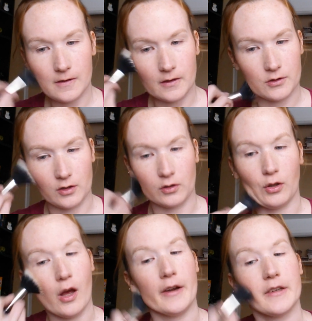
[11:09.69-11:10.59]
there's a
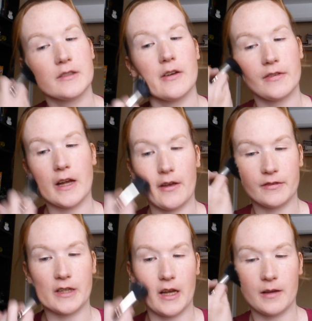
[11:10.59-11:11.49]
lot of stuff that I
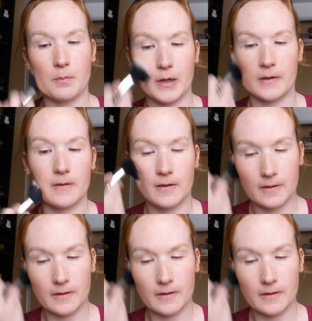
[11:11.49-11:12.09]
have to get, but